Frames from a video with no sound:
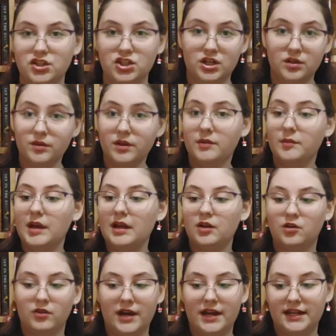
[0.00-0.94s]
January
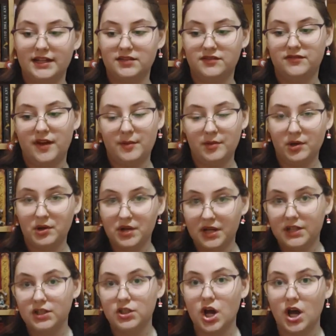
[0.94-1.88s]
been great.
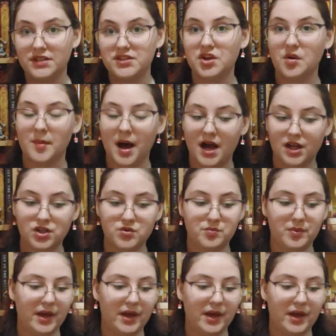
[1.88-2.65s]
February, not so much,